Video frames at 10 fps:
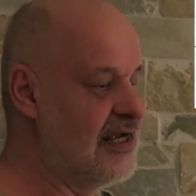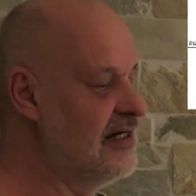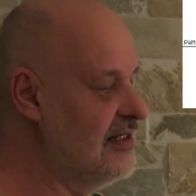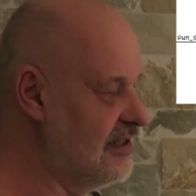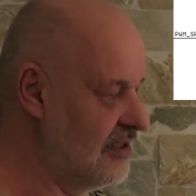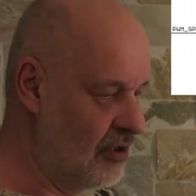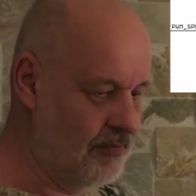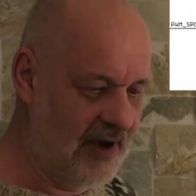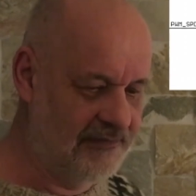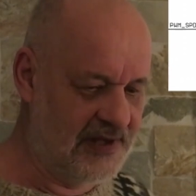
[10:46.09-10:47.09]
Anything
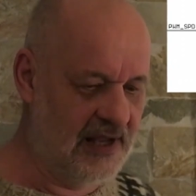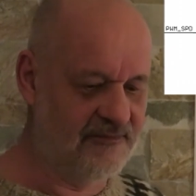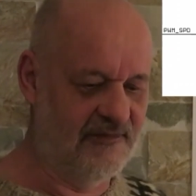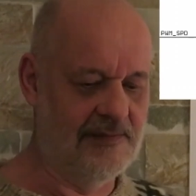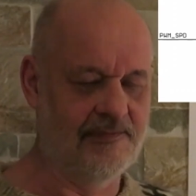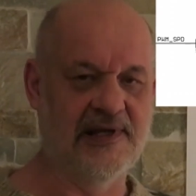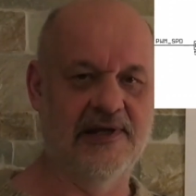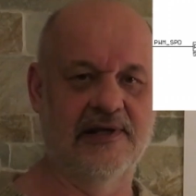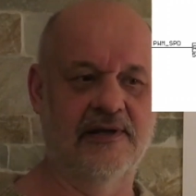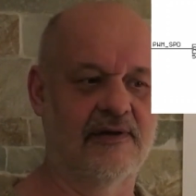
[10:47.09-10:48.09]
above that will
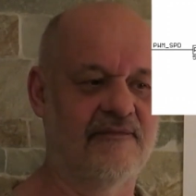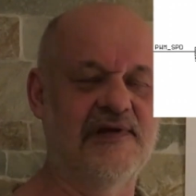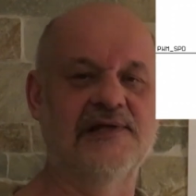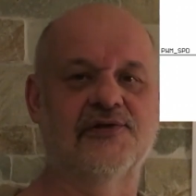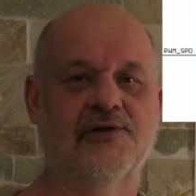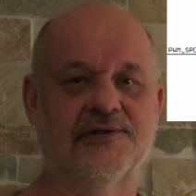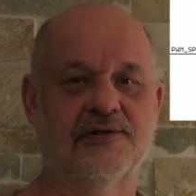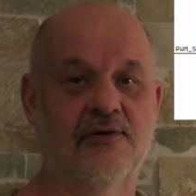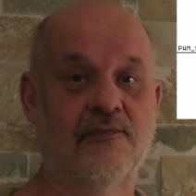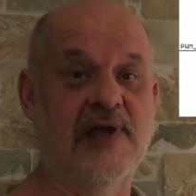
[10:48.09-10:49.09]
be filtered
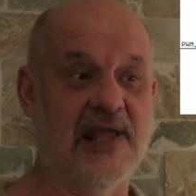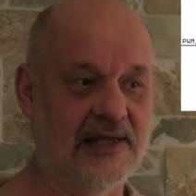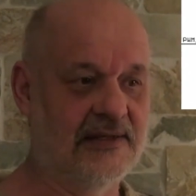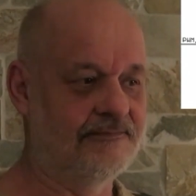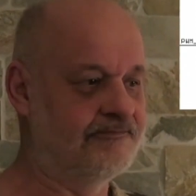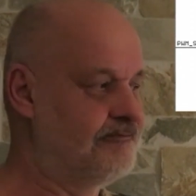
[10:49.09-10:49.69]
away.